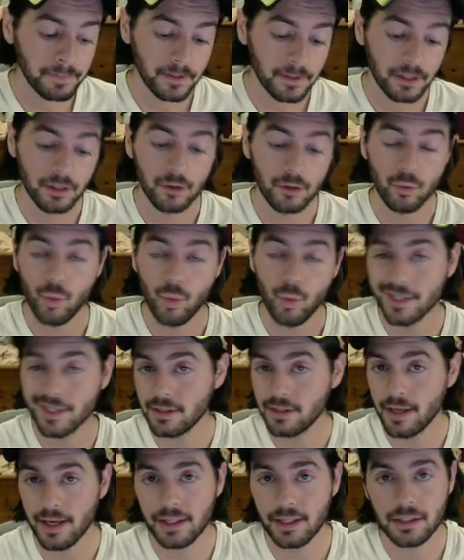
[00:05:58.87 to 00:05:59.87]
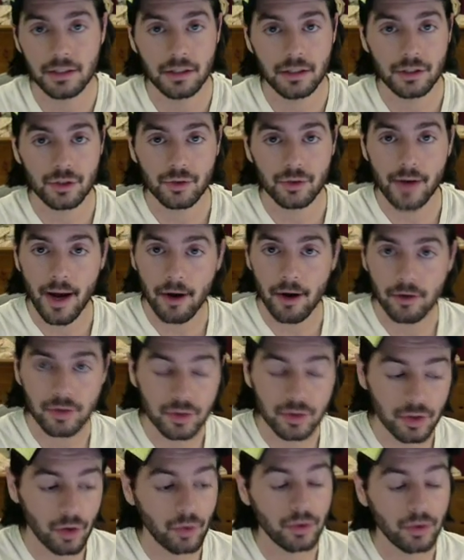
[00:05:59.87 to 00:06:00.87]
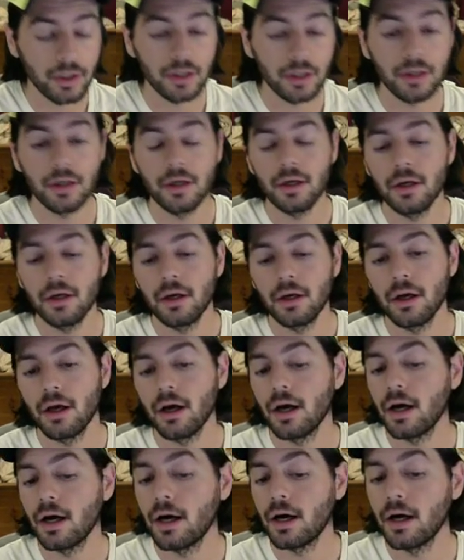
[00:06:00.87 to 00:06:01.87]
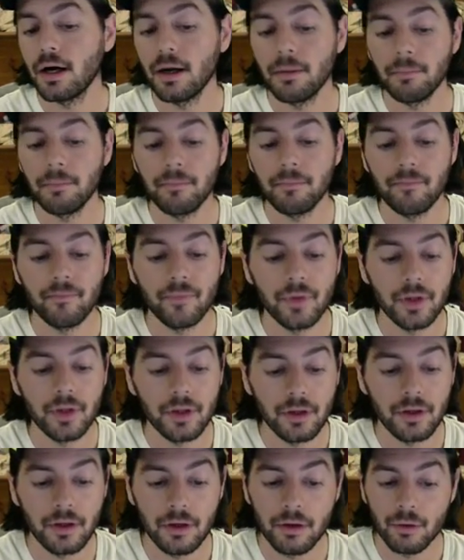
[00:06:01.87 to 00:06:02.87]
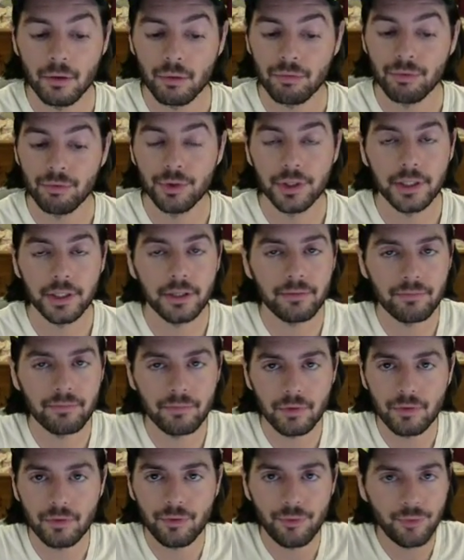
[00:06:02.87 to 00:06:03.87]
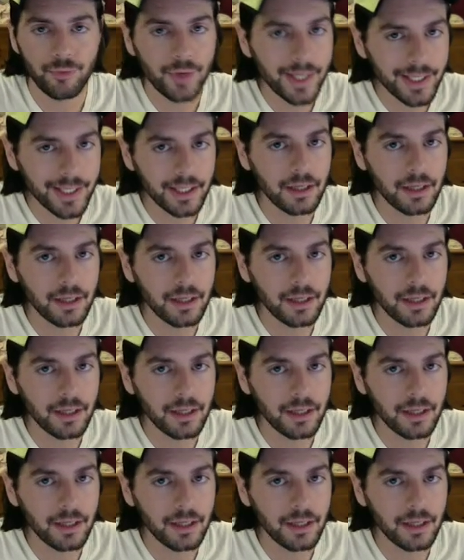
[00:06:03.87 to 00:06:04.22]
you know West Texas or Arizona, um, you know really fig